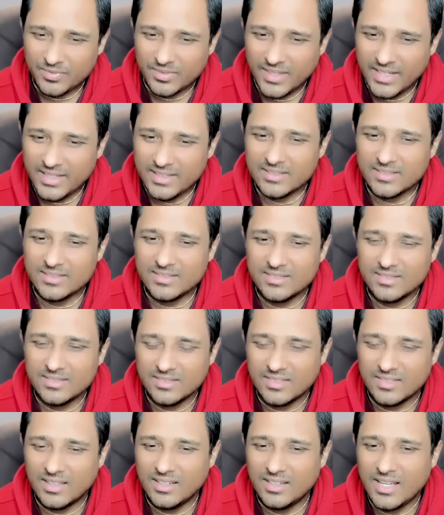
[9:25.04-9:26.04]
then
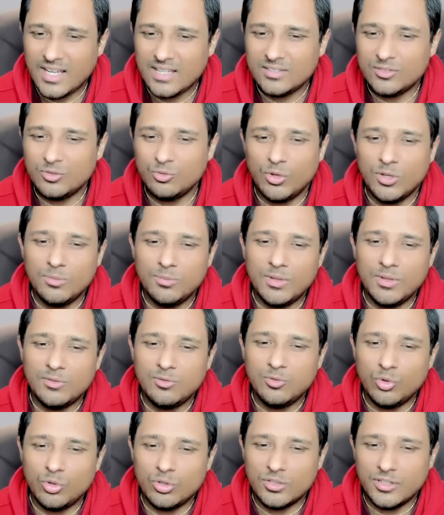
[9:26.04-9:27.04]
the last one by
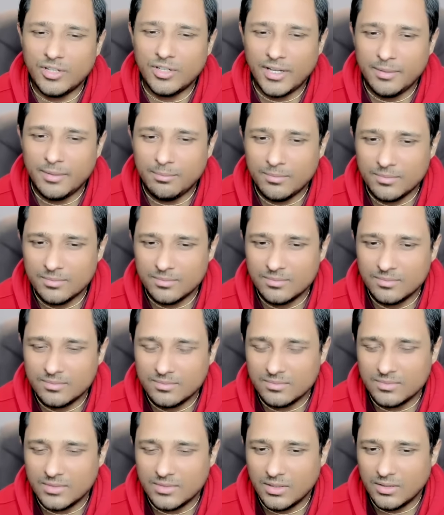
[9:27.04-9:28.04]
four time
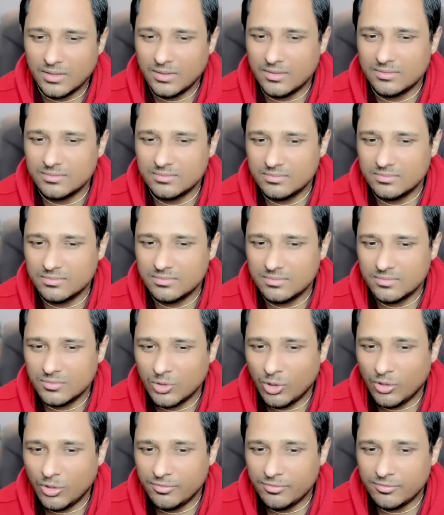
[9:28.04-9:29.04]
uh,
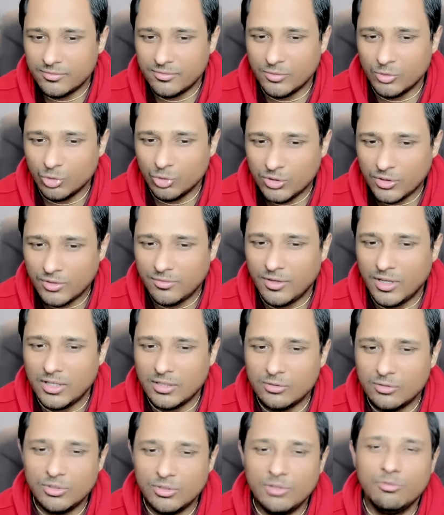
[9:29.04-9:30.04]
of Uttar
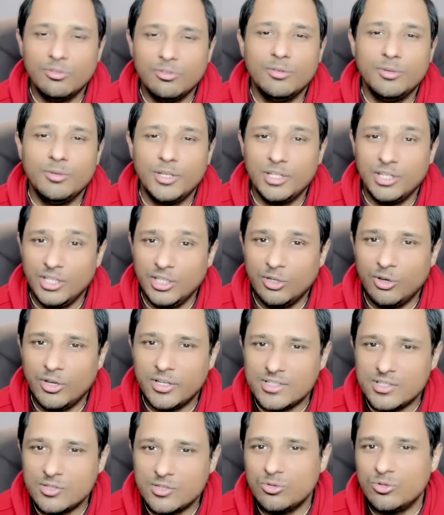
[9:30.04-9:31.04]
Falguni will be in Leo
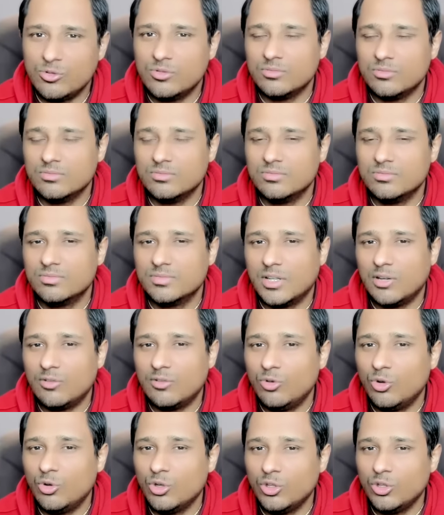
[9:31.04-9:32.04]
as you know now
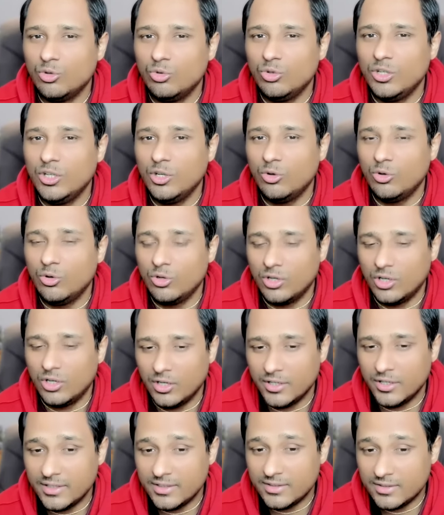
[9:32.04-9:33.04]
for you Leo
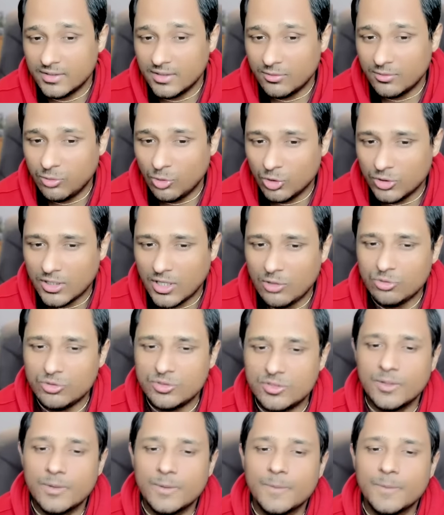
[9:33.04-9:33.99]
uh, is the fourth house